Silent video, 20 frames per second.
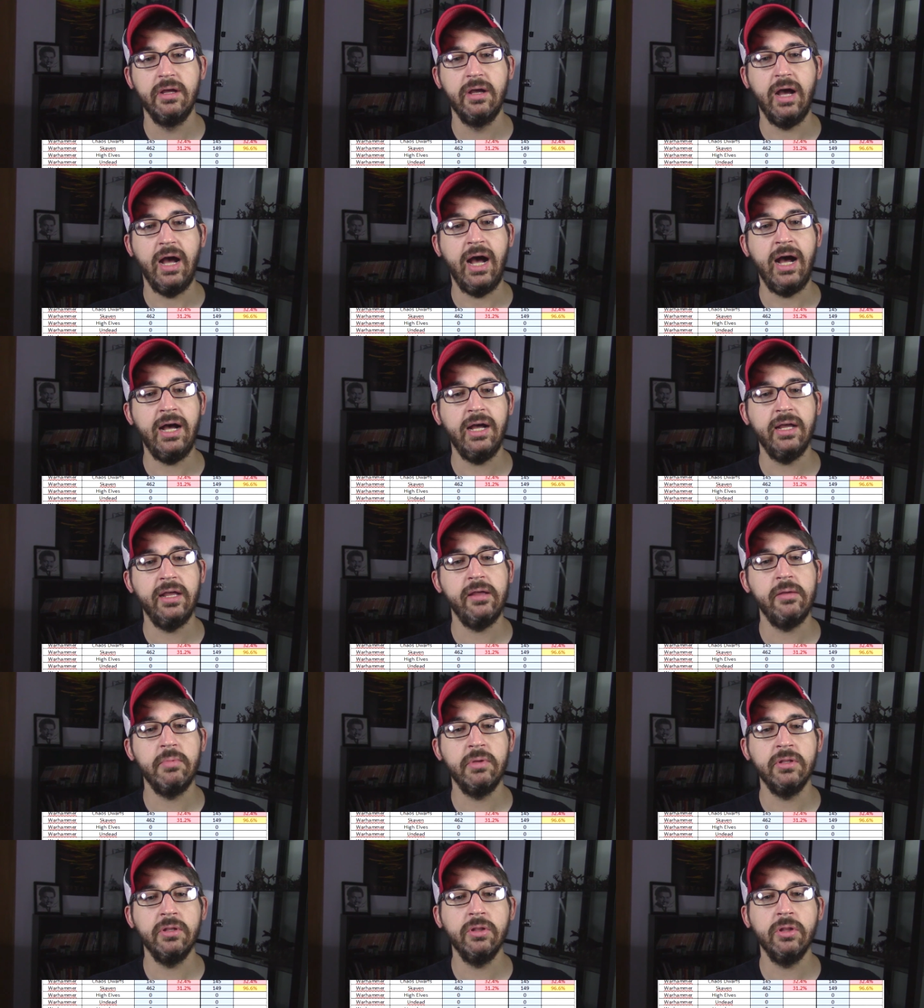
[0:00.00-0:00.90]
I
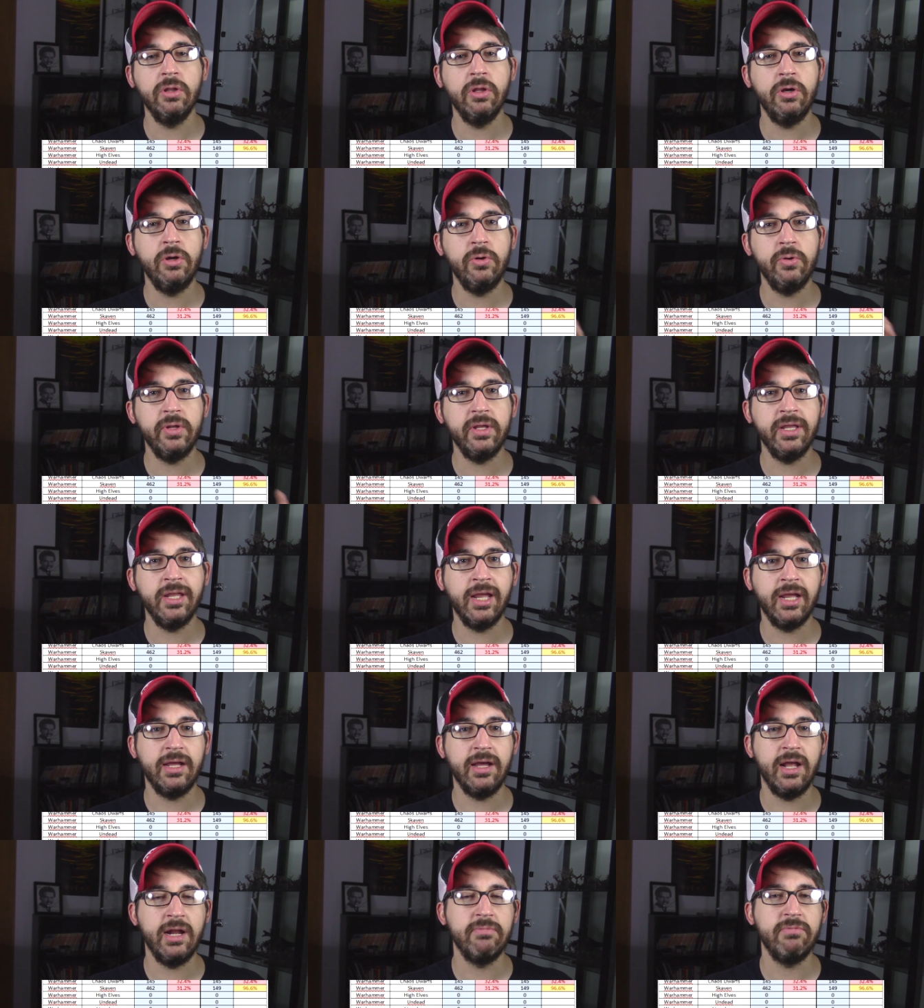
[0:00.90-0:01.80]
am unloading
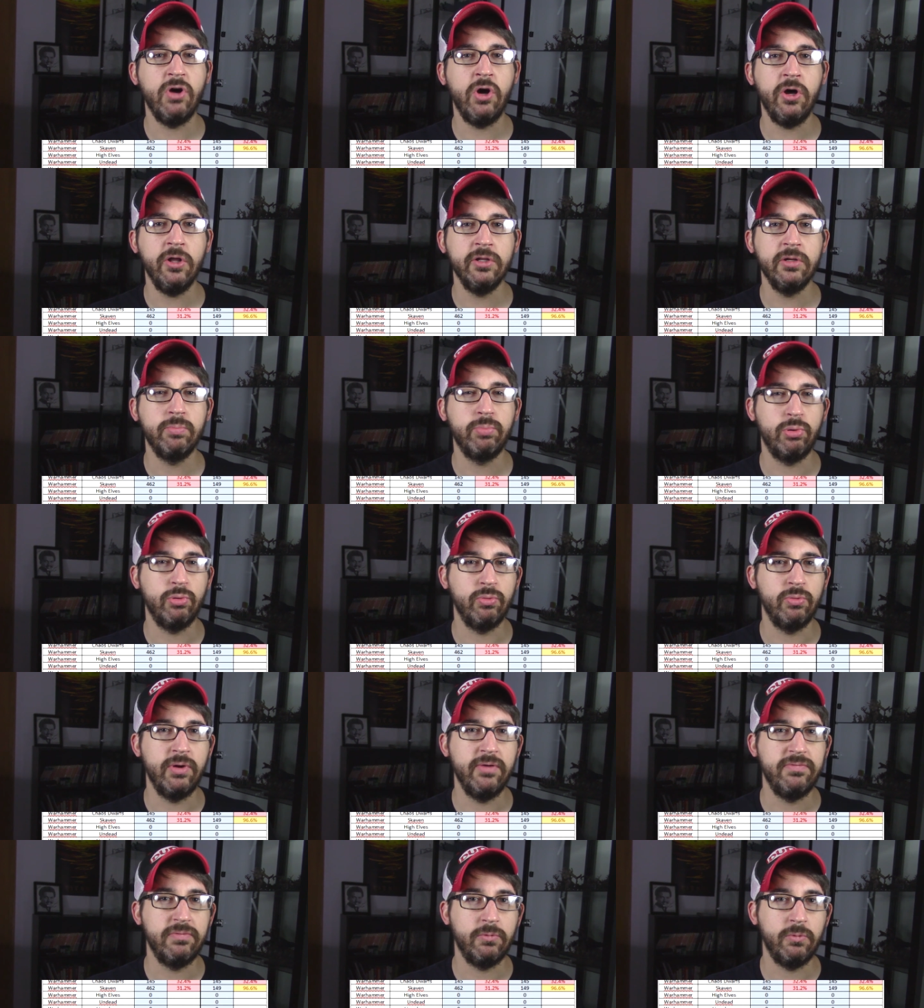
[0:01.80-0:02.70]
kind of all the
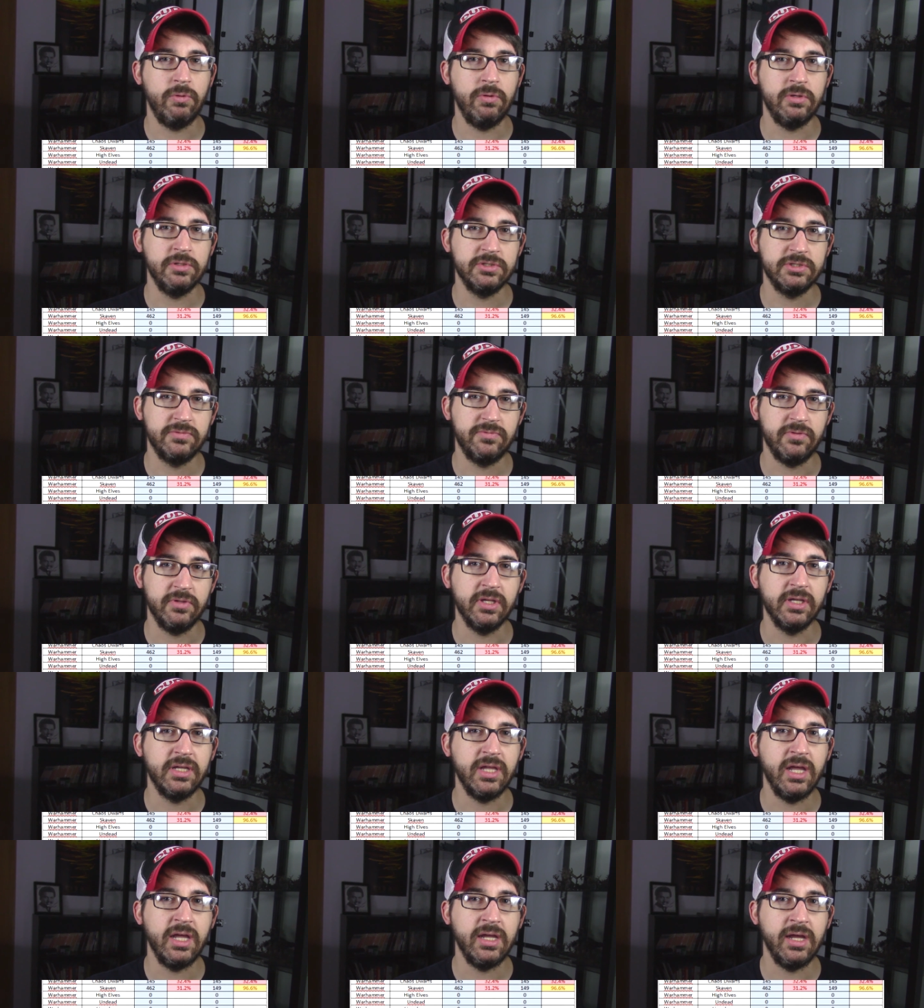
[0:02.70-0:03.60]
peripherals for the
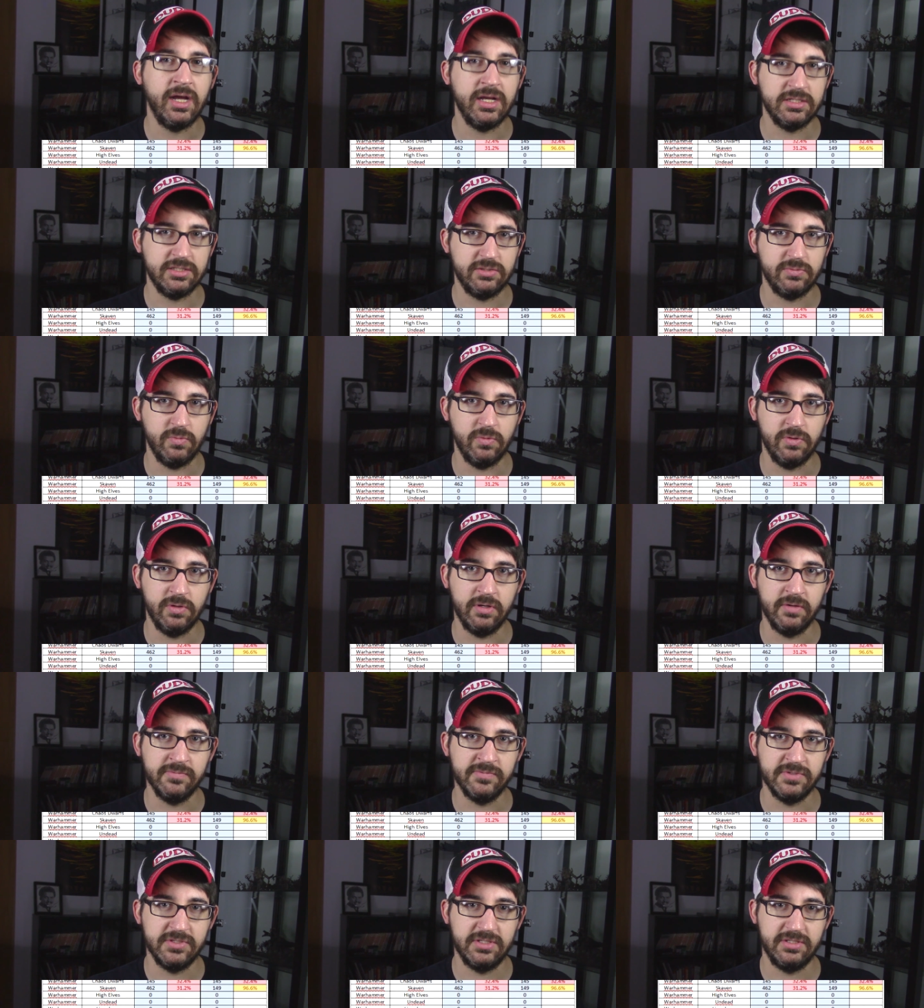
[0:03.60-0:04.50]
Chaos
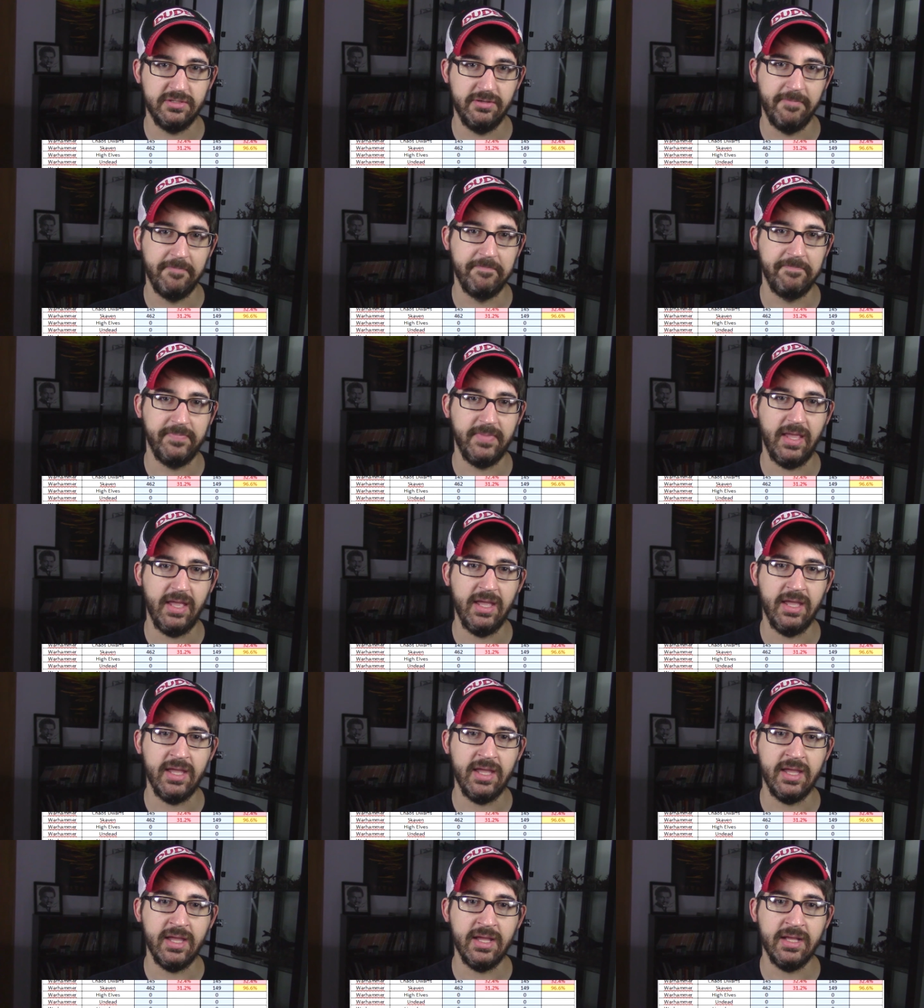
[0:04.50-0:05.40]
Dwarves,
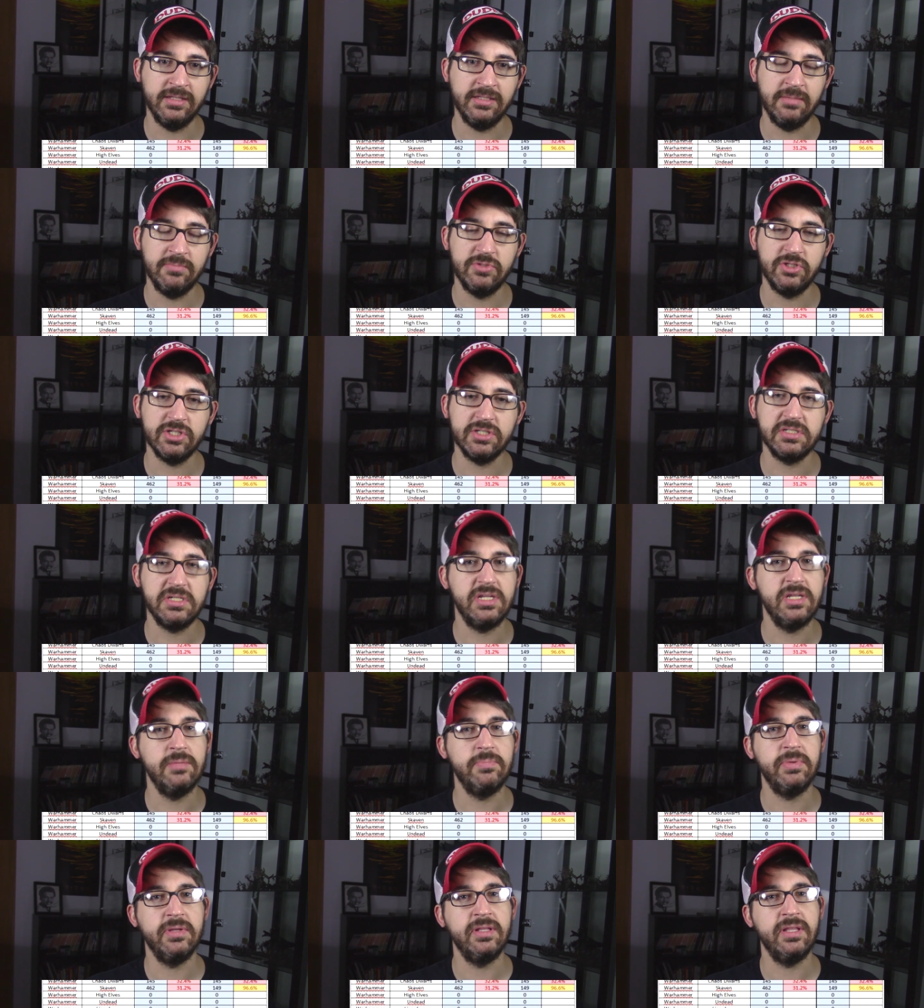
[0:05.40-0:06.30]
and I'm just
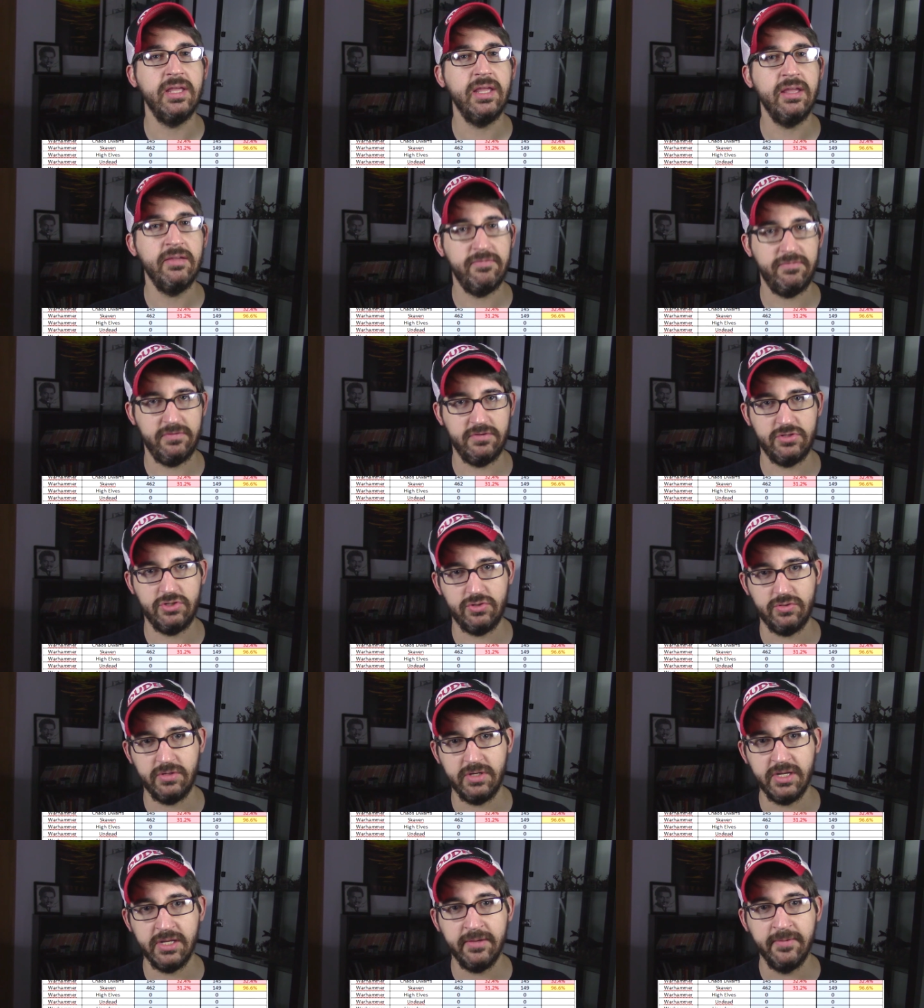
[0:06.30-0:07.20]
keeping the
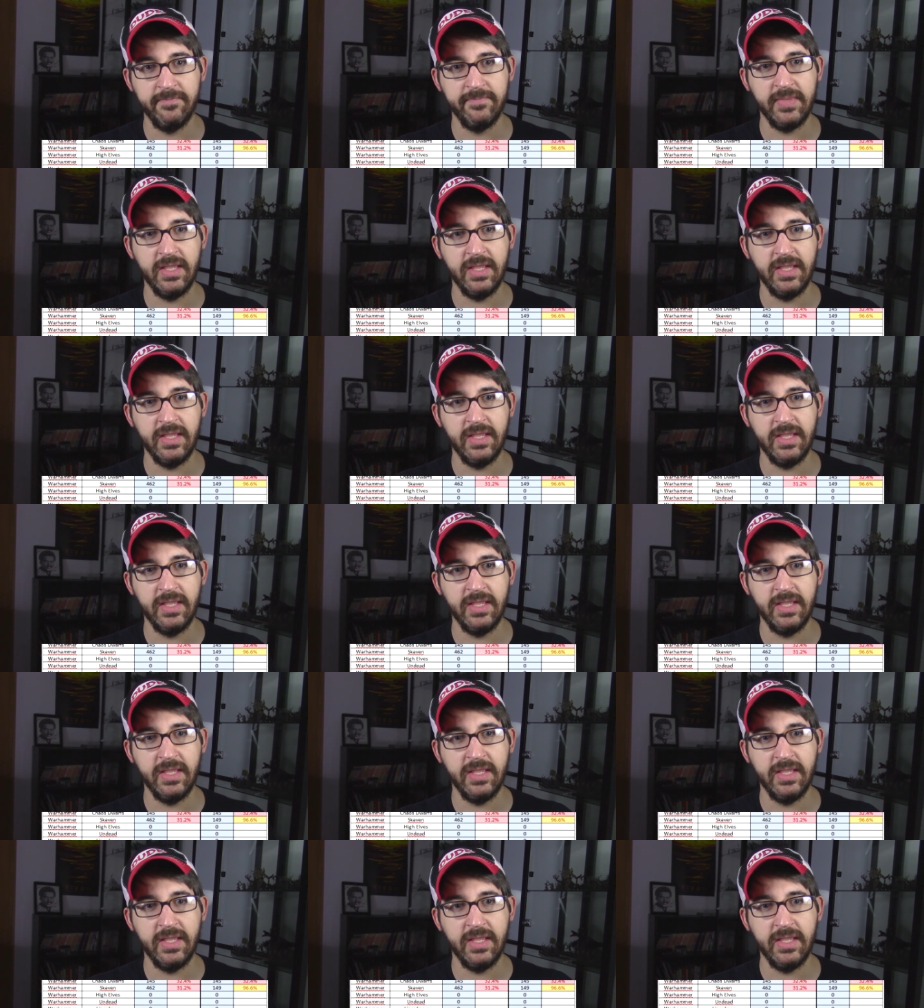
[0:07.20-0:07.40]
infantry.